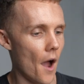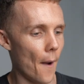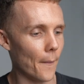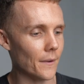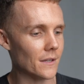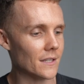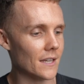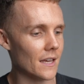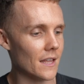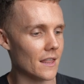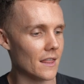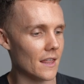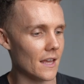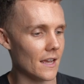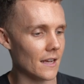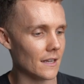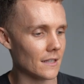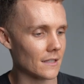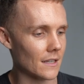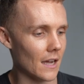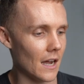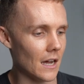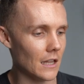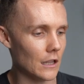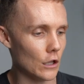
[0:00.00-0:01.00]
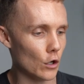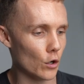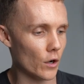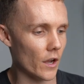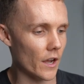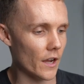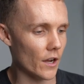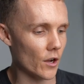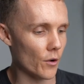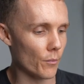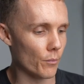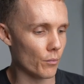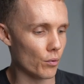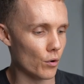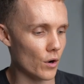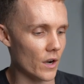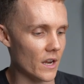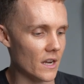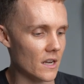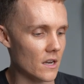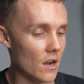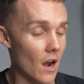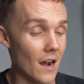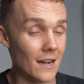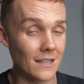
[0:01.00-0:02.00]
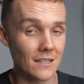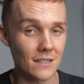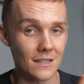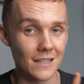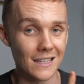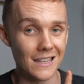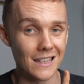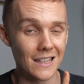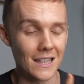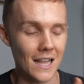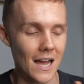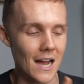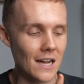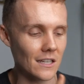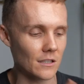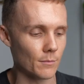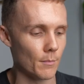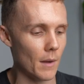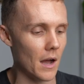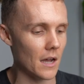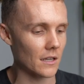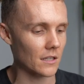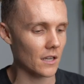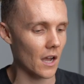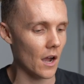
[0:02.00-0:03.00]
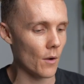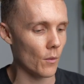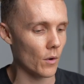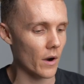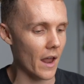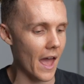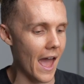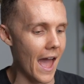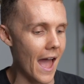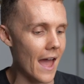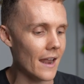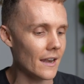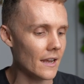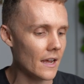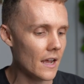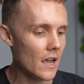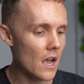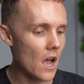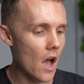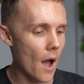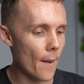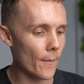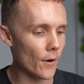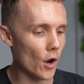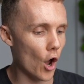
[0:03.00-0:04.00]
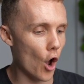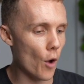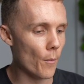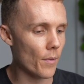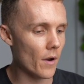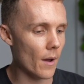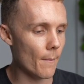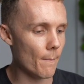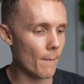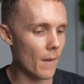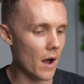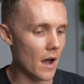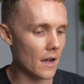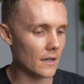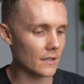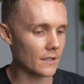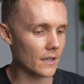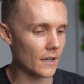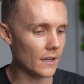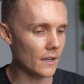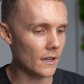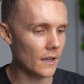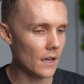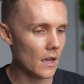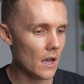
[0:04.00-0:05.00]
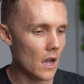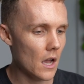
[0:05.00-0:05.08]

I would say things are looking pretty nice. The last mask I want to add, I'm going to open up masking.